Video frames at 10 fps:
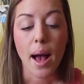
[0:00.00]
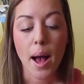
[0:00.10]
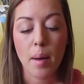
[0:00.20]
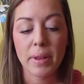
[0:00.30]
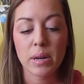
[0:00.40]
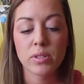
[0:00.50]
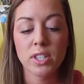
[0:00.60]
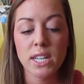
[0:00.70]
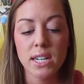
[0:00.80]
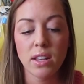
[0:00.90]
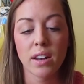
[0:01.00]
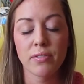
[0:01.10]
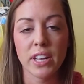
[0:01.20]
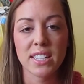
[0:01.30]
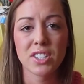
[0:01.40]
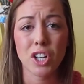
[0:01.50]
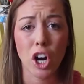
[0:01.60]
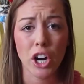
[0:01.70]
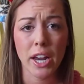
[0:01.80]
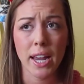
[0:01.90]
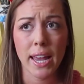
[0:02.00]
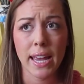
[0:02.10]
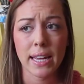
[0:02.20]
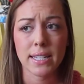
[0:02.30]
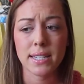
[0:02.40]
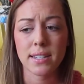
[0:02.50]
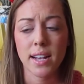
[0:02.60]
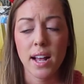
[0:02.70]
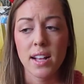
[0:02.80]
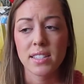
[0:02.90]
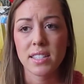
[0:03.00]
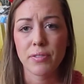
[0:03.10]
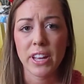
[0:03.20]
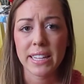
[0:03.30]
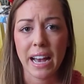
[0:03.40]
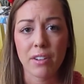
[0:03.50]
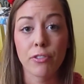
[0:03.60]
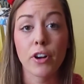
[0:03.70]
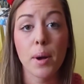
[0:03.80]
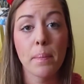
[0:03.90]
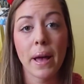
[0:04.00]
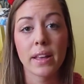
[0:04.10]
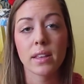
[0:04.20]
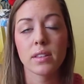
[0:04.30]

And I was seeing a lot of like scarring and stuff like that from